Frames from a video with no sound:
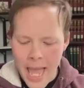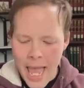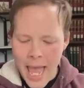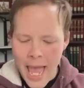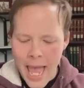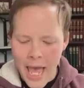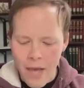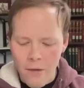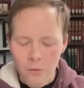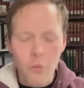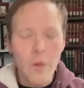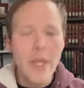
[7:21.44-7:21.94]

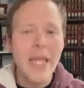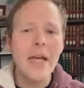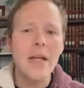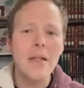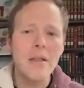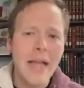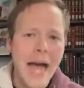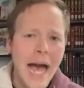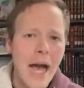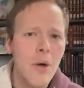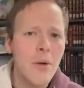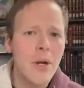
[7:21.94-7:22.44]
have we
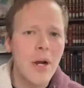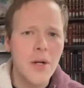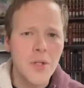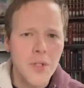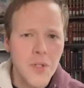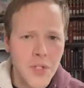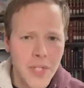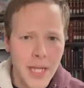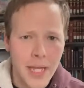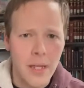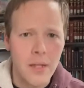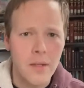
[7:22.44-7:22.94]
allowed
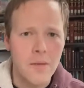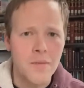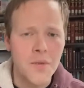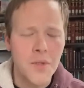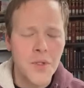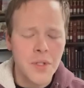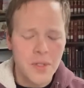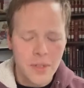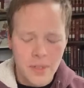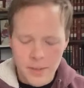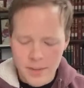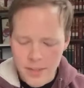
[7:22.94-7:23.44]

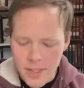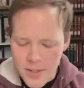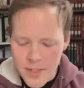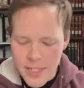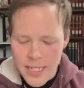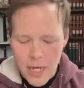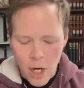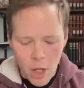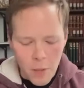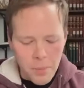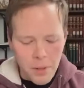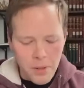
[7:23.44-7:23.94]
ourselves to
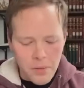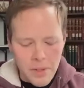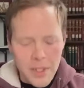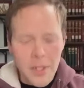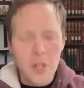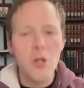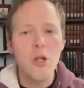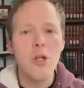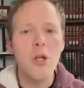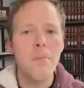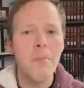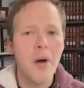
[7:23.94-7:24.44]
see our
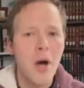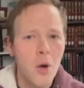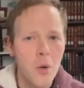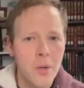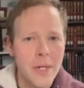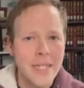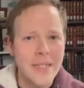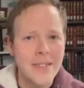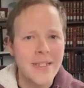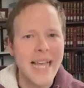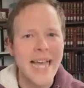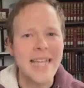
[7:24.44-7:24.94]
political
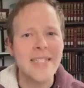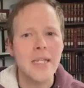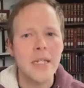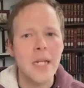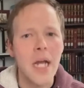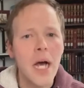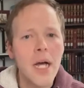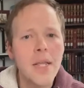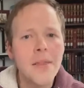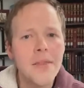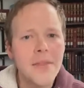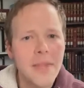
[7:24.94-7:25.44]
opponents as an
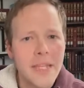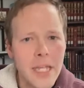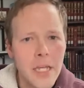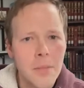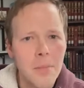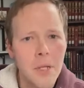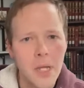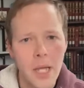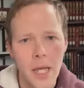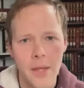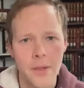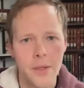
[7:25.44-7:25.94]

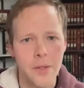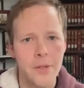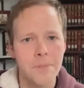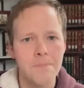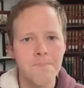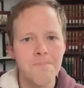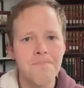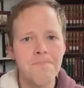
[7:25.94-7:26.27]
unthinkable other?